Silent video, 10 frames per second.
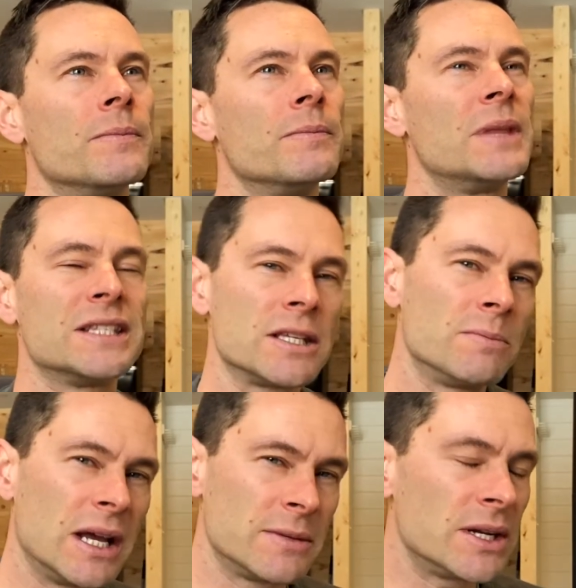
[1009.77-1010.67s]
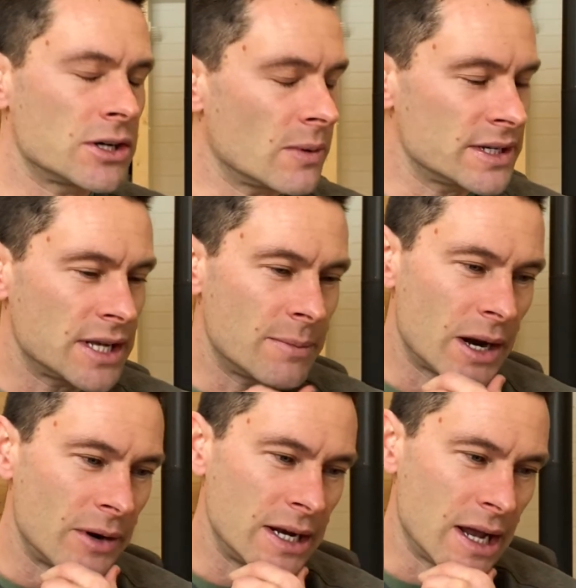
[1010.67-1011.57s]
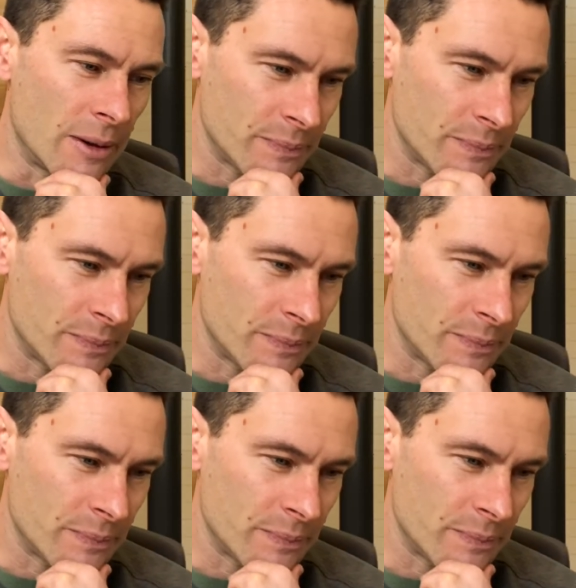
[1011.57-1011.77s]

That's as much as I want to say about it right now.